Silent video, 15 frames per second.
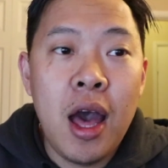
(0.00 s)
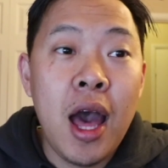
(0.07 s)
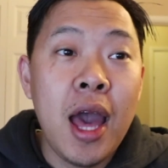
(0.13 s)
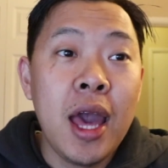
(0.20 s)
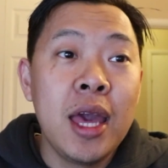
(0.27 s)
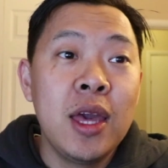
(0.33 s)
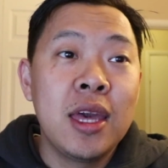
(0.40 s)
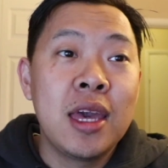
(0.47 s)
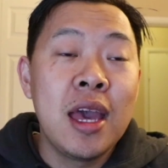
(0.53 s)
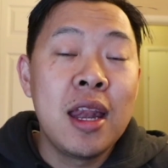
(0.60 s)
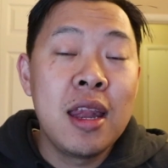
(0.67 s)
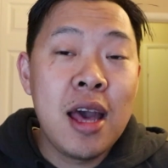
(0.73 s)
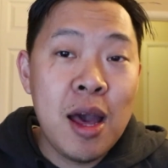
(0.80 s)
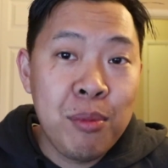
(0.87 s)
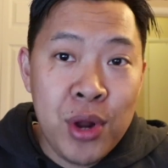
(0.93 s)
I
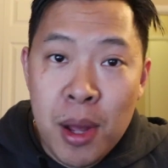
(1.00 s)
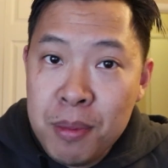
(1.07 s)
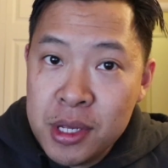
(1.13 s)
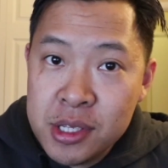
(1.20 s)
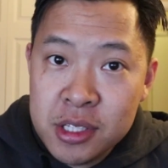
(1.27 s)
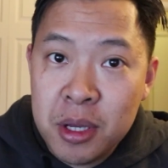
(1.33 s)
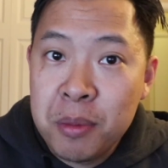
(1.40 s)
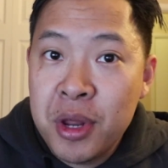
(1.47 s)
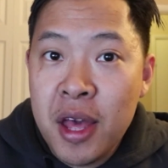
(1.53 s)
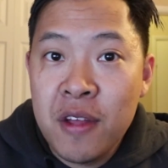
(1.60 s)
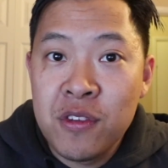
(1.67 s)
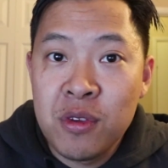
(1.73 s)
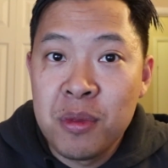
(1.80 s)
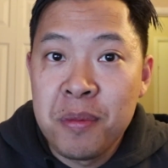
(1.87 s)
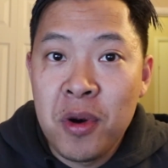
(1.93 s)
cannot promise I'm going to
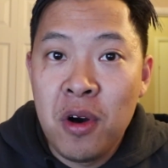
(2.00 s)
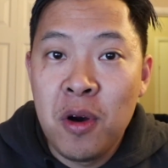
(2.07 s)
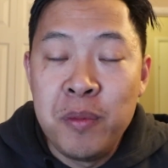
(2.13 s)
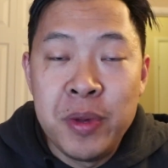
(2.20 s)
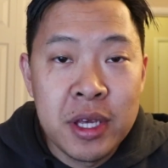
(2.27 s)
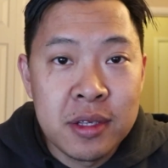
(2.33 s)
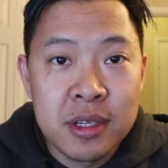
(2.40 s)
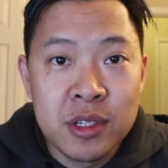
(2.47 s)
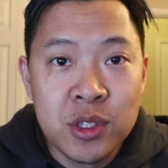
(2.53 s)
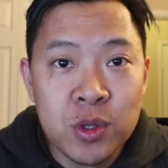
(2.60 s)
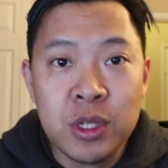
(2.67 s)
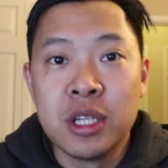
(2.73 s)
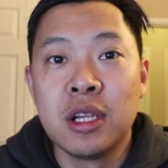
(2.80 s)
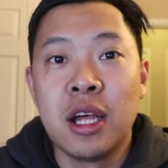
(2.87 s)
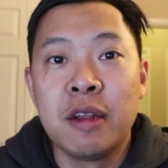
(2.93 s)
answer them all, because I
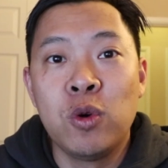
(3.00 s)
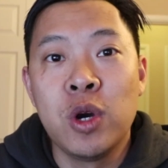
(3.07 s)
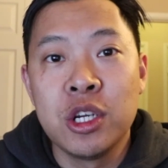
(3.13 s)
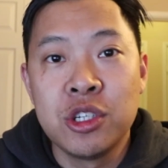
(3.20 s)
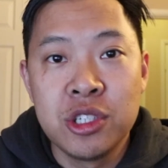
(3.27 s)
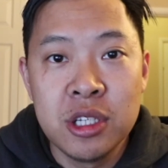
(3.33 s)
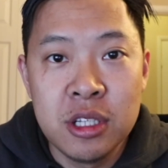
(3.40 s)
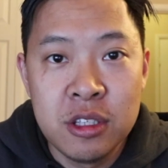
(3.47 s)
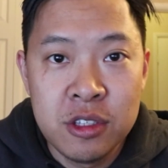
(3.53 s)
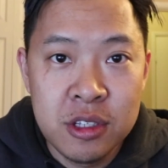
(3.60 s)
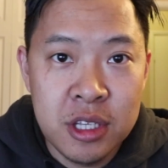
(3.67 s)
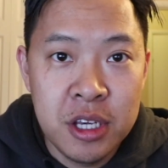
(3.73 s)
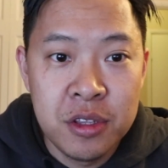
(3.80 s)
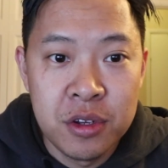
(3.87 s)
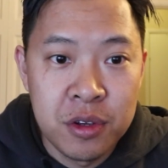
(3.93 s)
do get a lot of
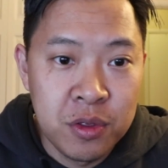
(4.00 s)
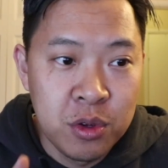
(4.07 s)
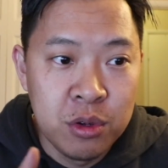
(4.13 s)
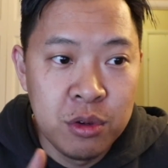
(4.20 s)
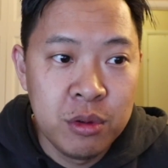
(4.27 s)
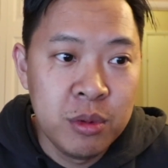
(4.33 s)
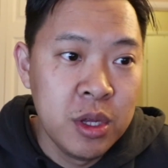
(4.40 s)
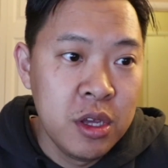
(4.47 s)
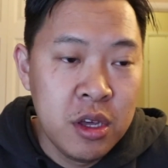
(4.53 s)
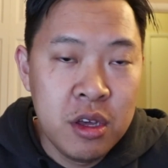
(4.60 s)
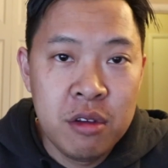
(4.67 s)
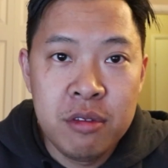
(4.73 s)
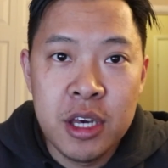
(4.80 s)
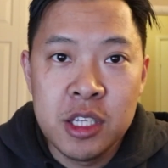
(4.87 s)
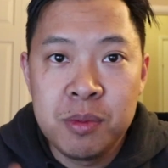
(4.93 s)
questions either through
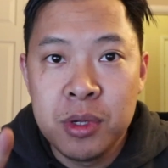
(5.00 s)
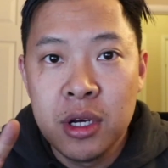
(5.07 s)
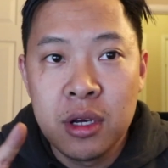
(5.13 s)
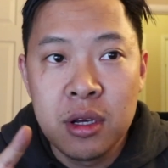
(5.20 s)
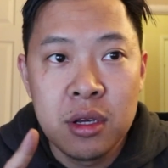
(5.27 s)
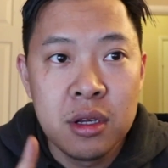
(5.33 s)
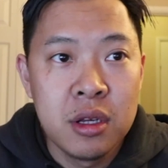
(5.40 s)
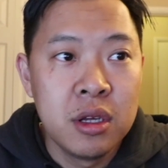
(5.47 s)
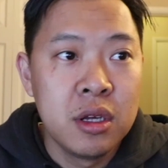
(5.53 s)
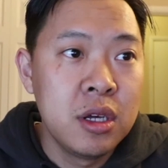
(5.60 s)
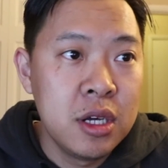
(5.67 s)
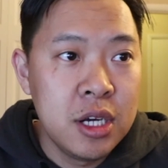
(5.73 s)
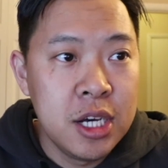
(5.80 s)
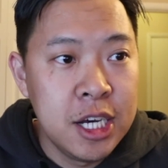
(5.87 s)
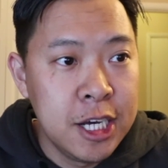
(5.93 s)
Facebook,
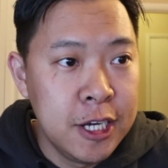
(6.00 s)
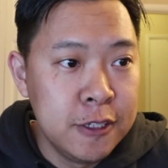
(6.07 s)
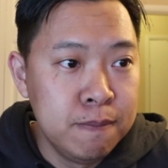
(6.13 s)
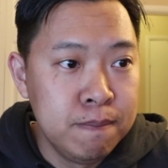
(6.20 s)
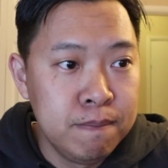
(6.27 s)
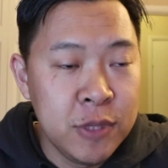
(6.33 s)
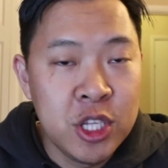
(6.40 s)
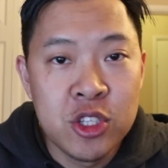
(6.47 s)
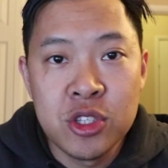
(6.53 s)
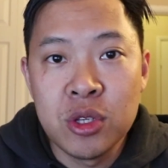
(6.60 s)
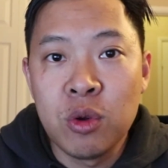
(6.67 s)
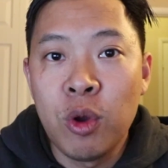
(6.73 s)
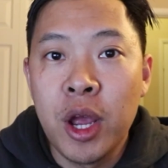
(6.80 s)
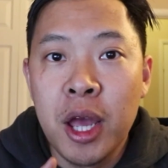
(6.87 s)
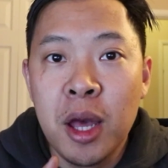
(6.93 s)

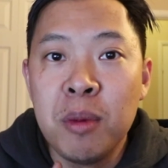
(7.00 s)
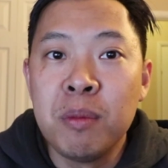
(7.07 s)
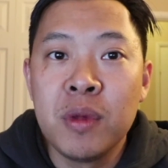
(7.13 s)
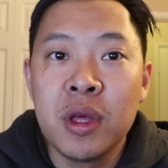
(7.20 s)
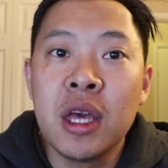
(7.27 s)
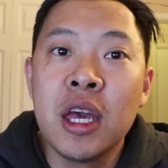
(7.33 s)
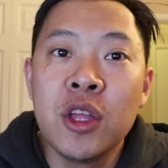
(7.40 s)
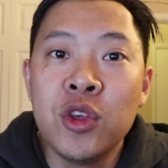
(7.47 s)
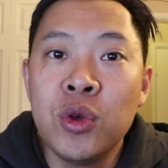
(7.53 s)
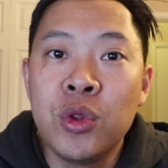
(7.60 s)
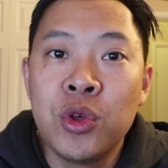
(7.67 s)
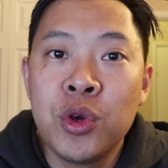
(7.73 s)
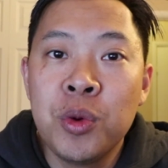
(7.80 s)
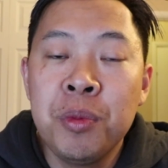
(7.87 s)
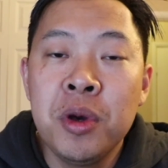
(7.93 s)
Instagram, and
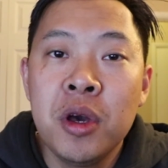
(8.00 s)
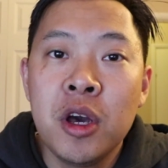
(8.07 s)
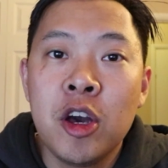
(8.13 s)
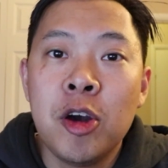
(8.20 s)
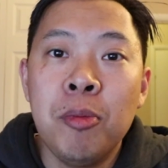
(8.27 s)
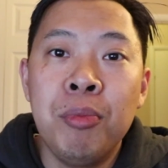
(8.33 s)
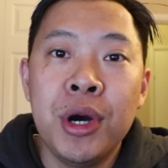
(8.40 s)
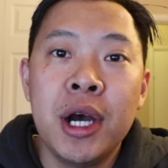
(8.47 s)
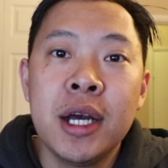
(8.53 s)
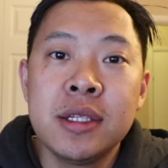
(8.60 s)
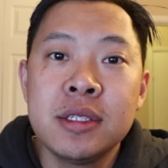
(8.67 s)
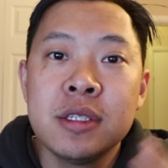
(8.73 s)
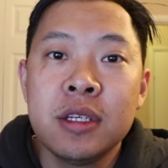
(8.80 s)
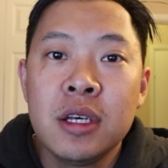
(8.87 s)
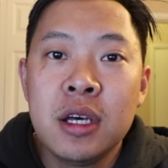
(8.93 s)
YouTube.
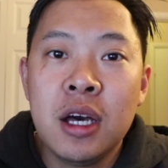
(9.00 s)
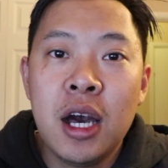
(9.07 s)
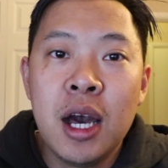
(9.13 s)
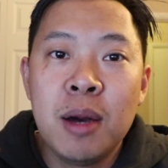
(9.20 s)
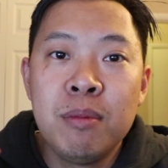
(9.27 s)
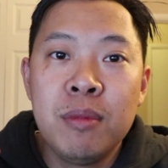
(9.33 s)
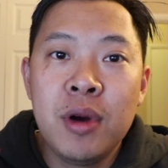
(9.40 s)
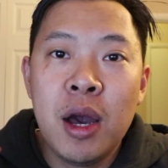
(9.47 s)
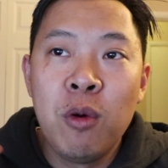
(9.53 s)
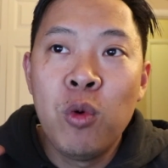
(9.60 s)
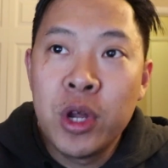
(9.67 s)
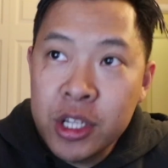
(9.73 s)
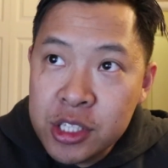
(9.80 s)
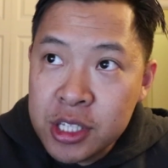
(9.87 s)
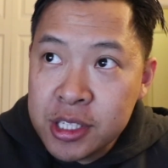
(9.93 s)
But I
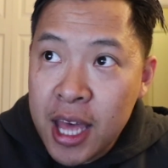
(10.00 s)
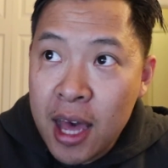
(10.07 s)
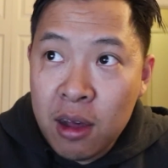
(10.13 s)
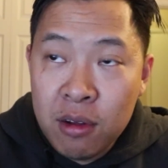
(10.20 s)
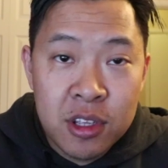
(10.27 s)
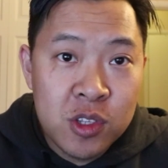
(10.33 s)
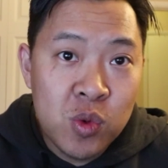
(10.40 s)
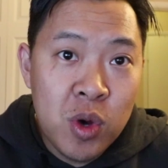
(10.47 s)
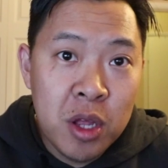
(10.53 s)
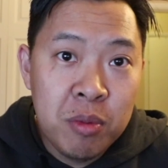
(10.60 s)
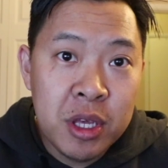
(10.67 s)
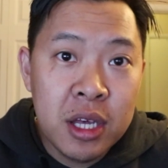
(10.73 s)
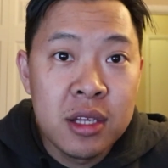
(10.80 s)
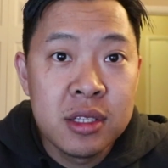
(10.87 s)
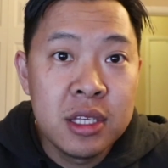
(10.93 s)
wanted to tackle this one
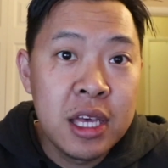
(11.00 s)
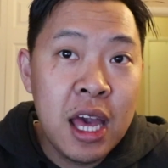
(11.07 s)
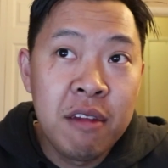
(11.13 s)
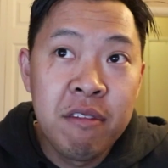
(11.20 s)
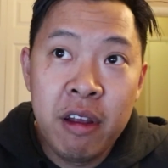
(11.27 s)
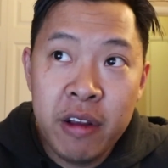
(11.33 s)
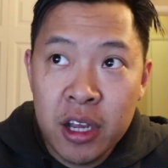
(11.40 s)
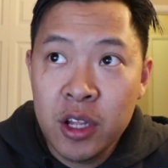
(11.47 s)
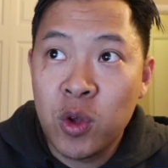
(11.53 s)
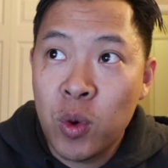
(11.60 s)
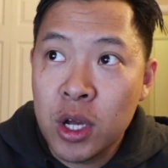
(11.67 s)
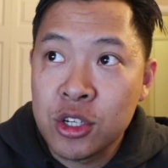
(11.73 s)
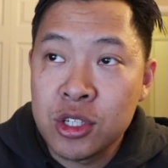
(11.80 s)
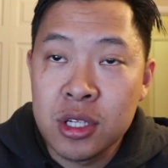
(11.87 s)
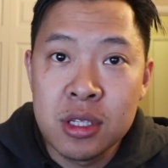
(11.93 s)
because he had very good
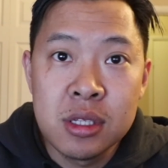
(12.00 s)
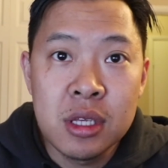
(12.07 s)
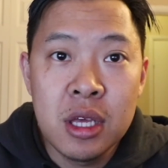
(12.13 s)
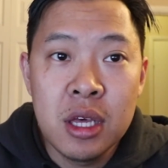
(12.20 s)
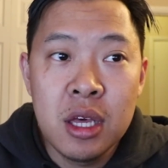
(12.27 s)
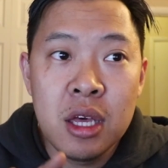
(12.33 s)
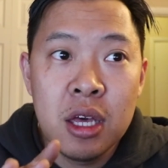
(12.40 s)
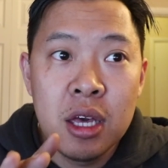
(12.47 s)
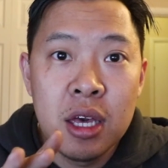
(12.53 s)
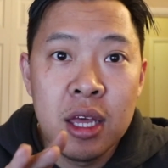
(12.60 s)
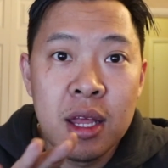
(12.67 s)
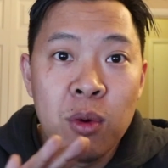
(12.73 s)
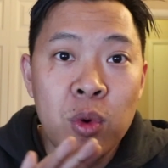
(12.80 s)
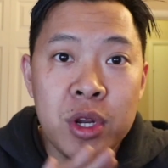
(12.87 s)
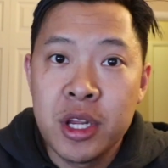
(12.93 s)
questions,
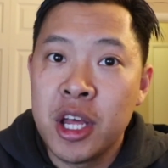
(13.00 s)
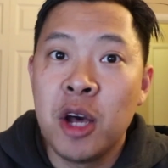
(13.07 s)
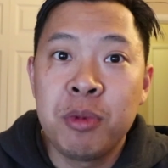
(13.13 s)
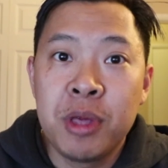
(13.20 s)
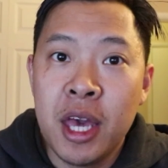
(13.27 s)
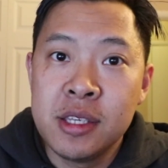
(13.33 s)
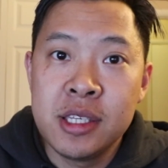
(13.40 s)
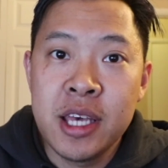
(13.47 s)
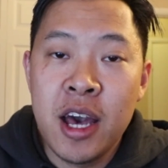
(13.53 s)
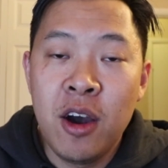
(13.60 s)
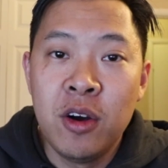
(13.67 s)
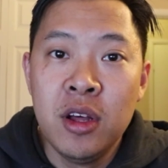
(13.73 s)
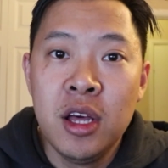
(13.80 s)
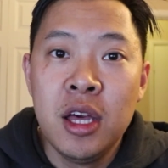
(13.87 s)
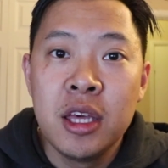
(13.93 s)
and I wanted to help Casey
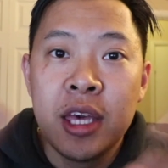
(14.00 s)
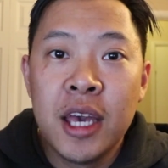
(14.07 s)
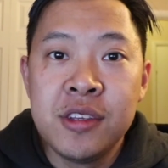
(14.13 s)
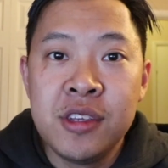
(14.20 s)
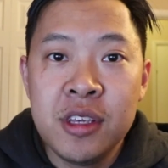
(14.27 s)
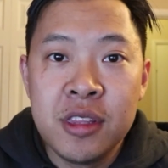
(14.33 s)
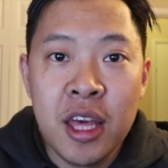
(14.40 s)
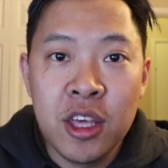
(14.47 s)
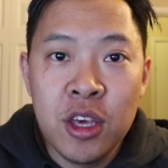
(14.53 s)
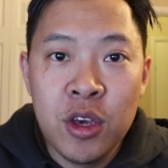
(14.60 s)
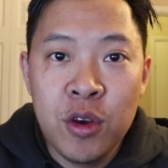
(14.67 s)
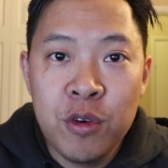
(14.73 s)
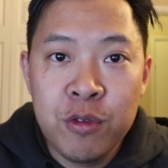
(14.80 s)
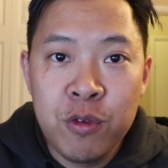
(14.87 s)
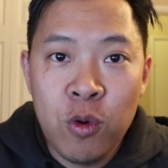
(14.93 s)
out. Casey, thank
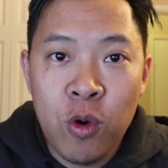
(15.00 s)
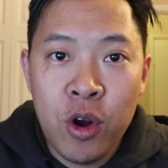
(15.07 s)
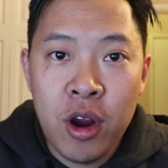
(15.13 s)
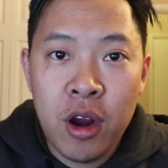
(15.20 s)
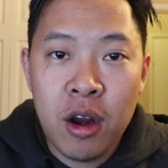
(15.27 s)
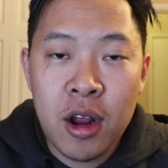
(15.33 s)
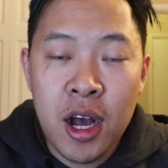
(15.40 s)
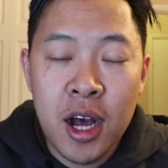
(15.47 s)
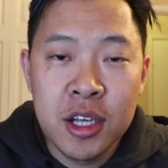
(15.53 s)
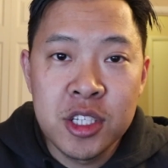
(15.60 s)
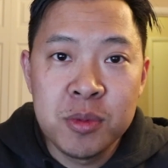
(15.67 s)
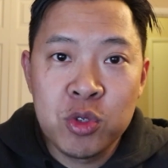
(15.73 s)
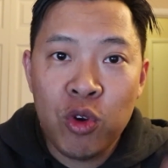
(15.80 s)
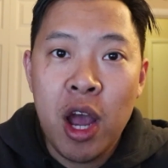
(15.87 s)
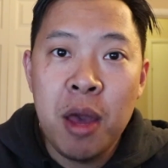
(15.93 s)
you for
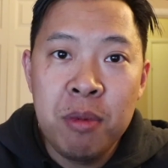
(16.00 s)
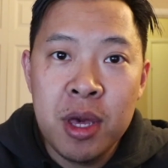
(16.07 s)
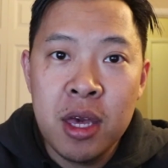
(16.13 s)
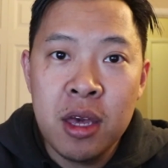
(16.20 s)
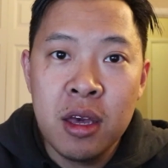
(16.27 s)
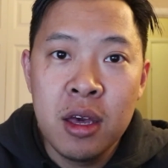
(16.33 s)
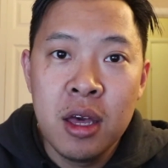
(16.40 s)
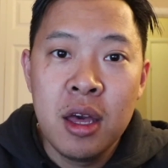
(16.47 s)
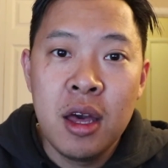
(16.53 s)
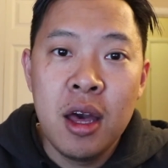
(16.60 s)
subscribing.